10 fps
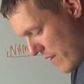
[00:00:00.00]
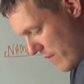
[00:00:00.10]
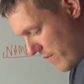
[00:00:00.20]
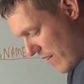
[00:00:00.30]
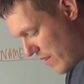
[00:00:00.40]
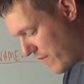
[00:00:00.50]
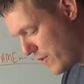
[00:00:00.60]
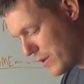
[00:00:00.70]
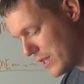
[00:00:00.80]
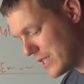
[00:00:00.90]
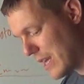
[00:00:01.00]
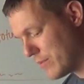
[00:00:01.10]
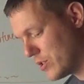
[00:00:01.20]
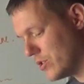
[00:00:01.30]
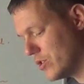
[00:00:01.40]
very few
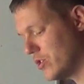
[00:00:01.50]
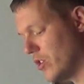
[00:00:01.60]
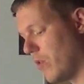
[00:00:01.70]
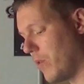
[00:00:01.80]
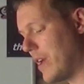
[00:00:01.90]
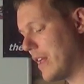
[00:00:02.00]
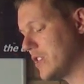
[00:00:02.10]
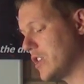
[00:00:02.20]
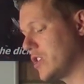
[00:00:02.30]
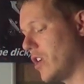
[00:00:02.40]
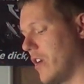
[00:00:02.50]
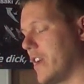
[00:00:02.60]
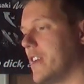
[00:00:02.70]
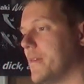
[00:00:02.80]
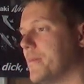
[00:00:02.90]
exceptions, no one else has got it.